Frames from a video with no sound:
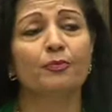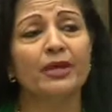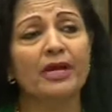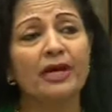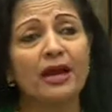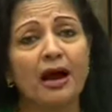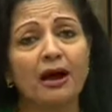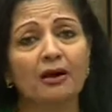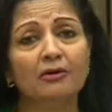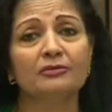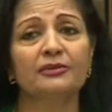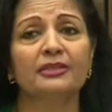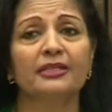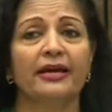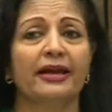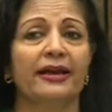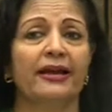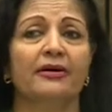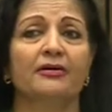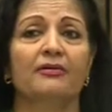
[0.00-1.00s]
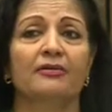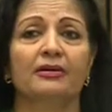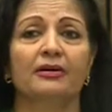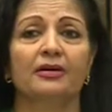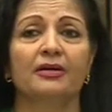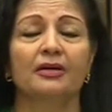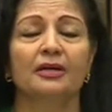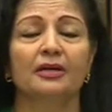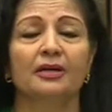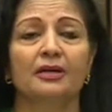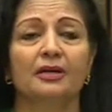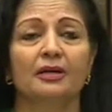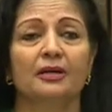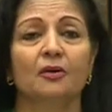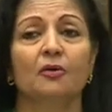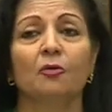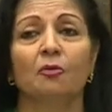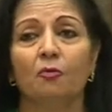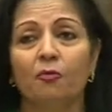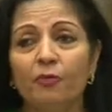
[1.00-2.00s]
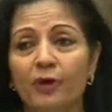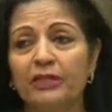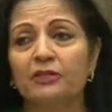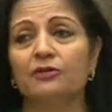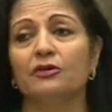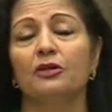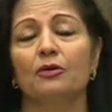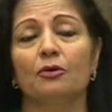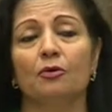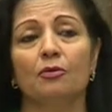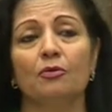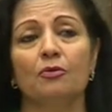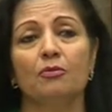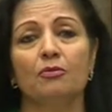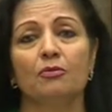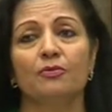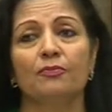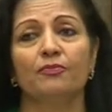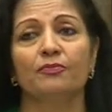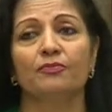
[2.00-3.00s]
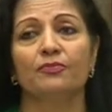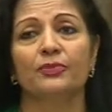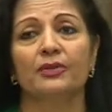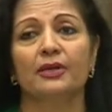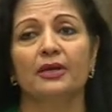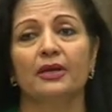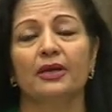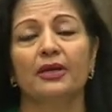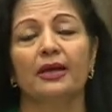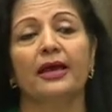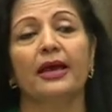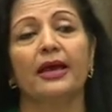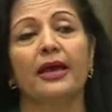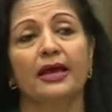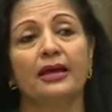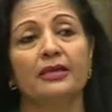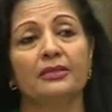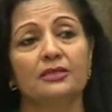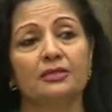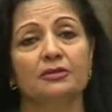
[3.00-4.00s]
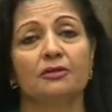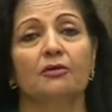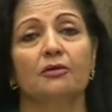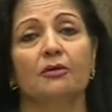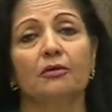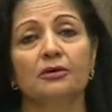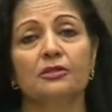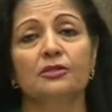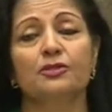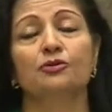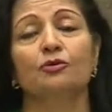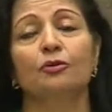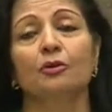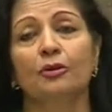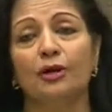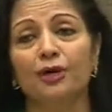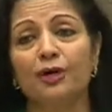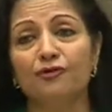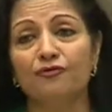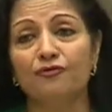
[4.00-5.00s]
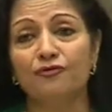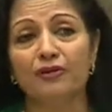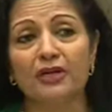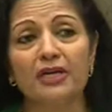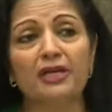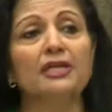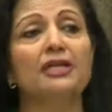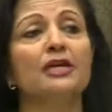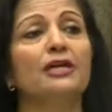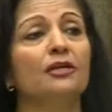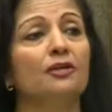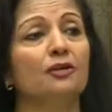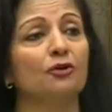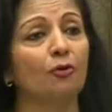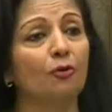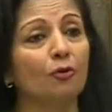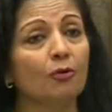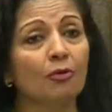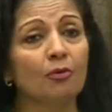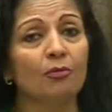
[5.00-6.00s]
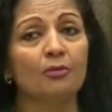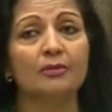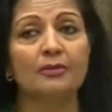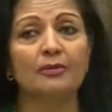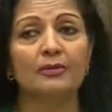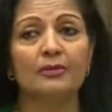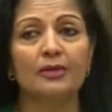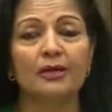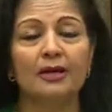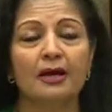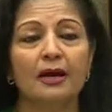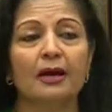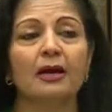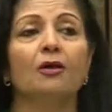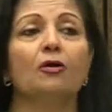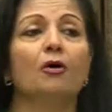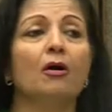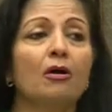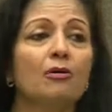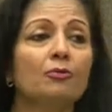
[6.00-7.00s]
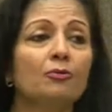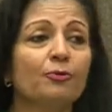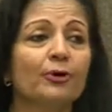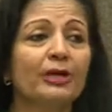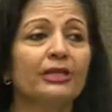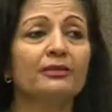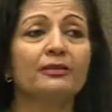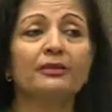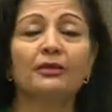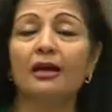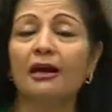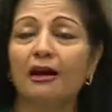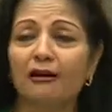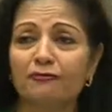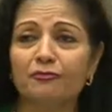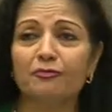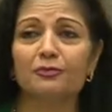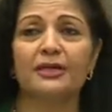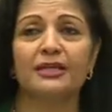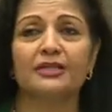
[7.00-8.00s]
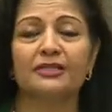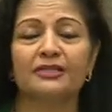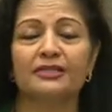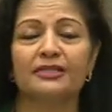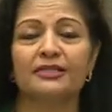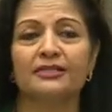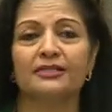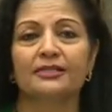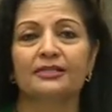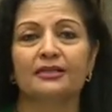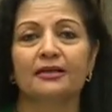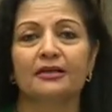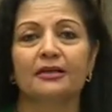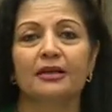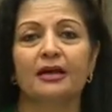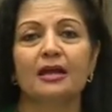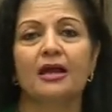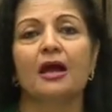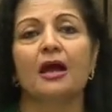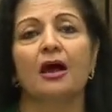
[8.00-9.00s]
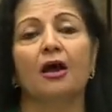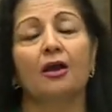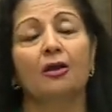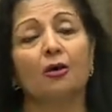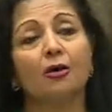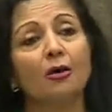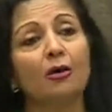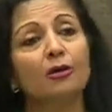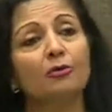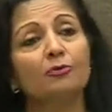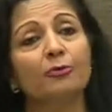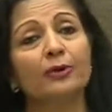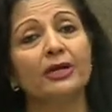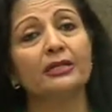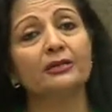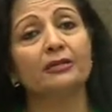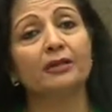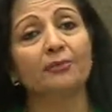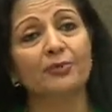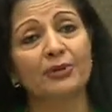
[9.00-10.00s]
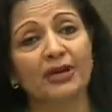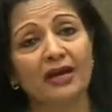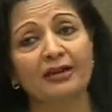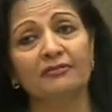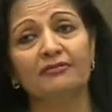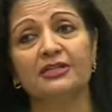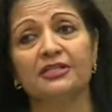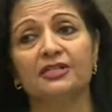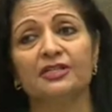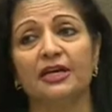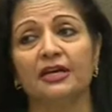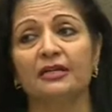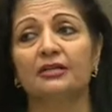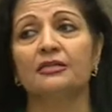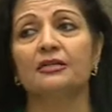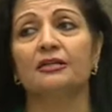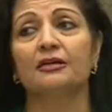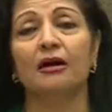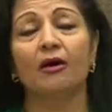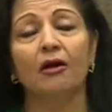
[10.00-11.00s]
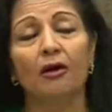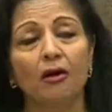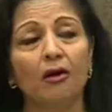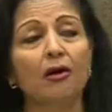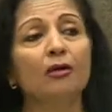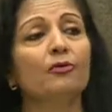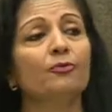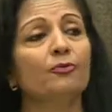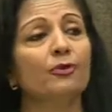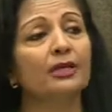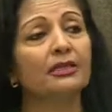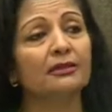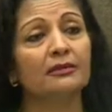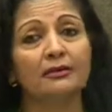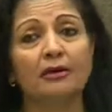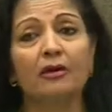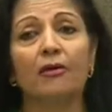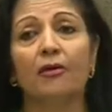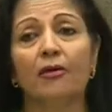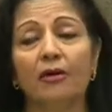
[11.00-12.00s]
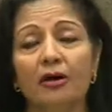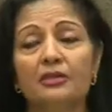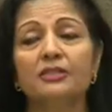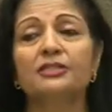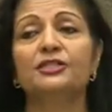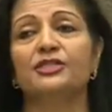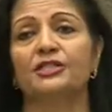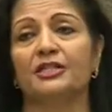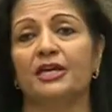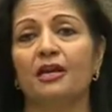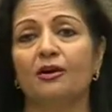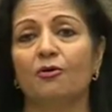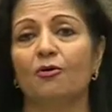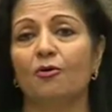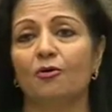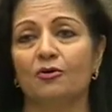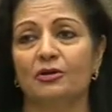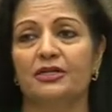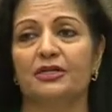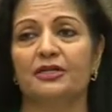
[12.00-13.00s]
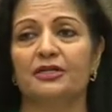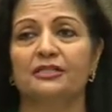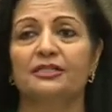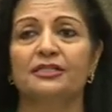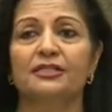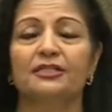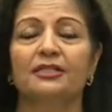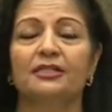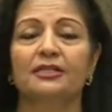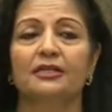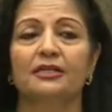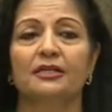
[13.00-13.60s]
be out there with you and also convening you along with governments, along with the private sector, along with all stakeholders,